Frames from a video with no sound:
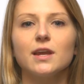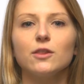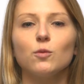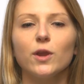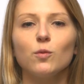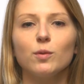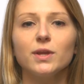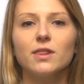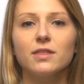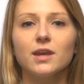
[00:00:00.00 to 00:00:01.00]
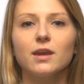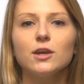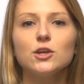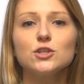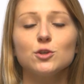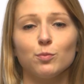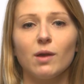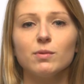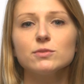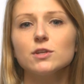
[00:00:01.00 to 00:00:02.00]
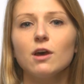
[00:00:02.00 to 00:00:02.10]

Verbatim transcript: and the way women think to problem